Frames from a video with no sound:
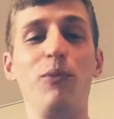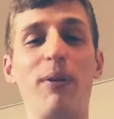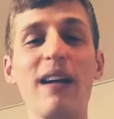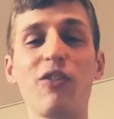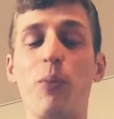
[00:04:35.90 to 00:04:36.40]

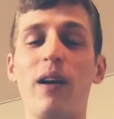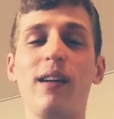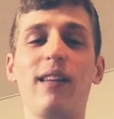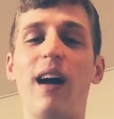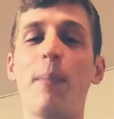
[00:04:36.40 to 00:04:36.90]
practice one at
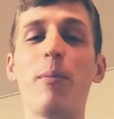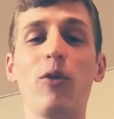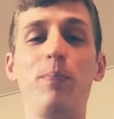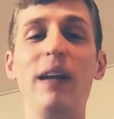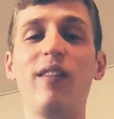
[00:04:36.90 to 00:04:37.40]
a time. The
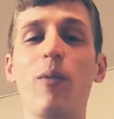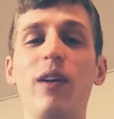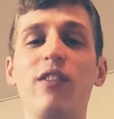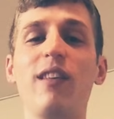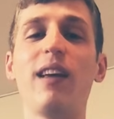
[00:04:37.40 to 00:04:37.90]
most basic
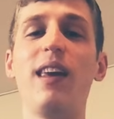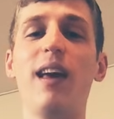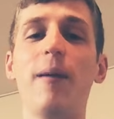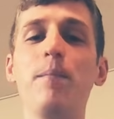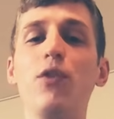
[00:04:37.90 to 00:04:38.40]
one is the
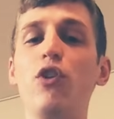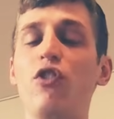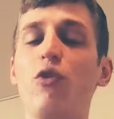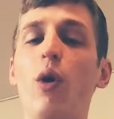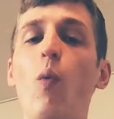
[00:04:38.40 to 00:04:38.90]
tekiah. You're
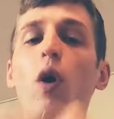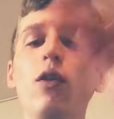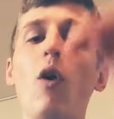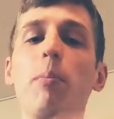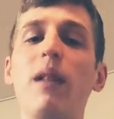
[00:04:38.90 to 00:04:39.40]
just doing one
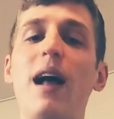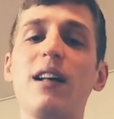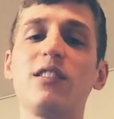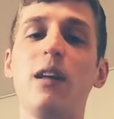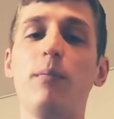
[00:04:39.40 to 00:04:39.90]
long
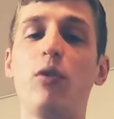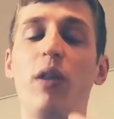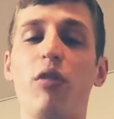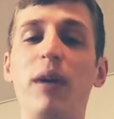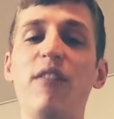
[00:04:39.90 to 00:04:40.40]
blast
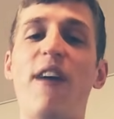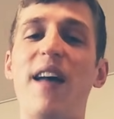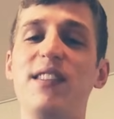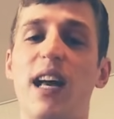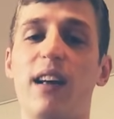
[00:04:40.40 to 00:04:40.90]
between 3 to
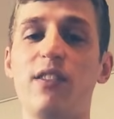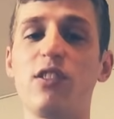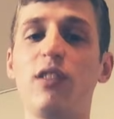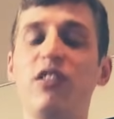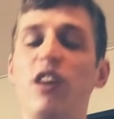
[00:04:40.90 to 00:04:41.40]
5 seconds.
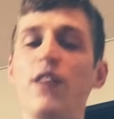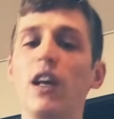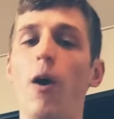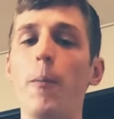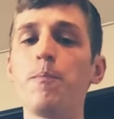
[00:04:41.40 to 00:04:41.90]
So let's give it a
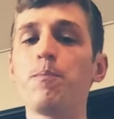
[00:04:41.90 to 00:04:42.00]
go.